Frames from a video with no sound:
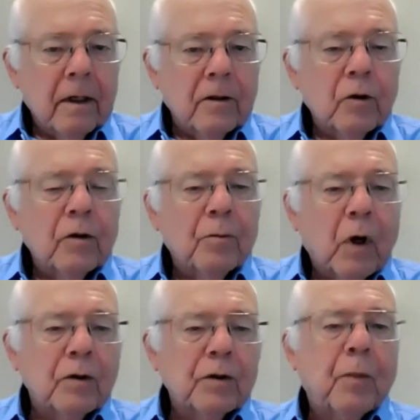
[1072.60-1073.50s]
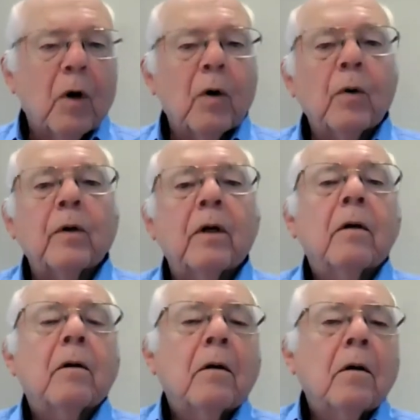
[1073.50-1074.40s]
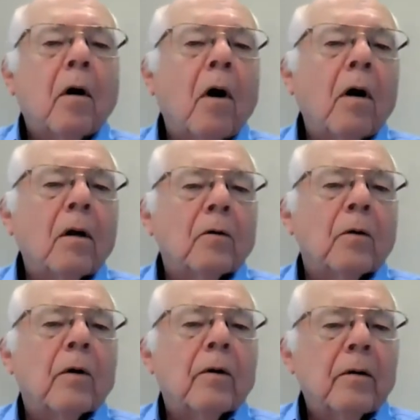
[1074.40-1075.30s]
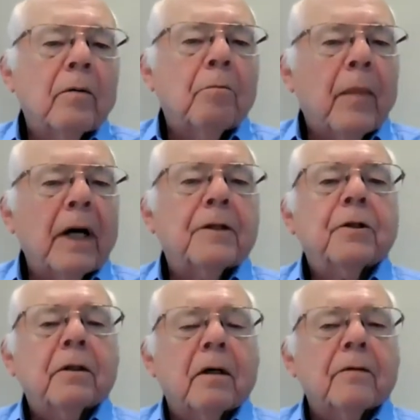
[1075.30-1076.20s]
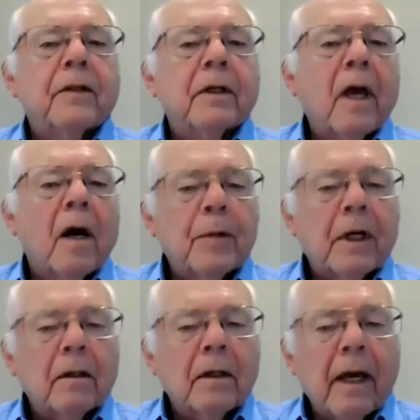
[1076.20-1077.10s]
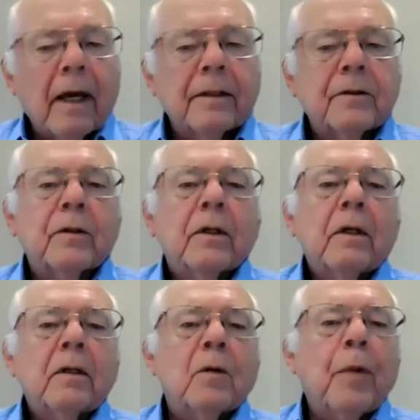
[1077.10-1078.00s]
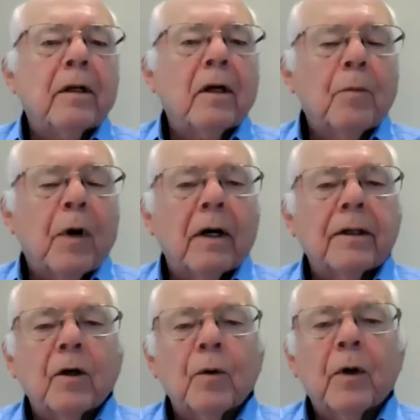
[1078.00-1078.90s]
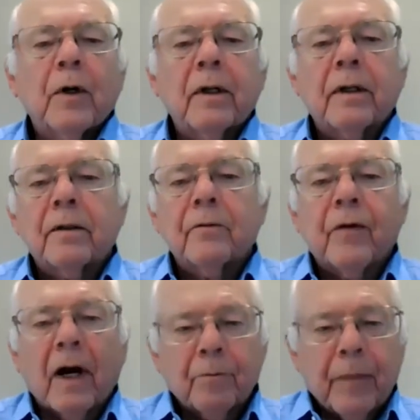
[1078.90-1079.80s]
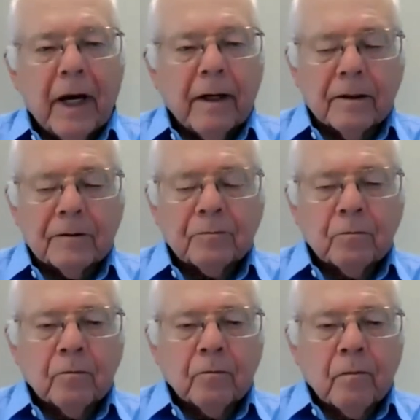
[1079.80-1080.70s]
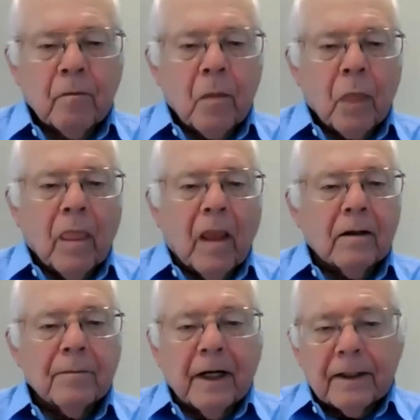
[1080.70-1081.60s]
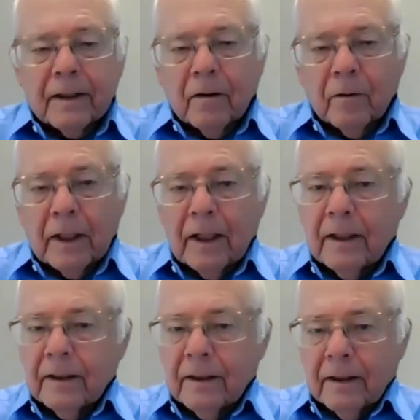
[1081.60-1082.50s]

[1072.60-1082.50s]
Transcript: and you can postpone all or much of the capital gains depending upon your particular fact pattern. And I'm not going to go into any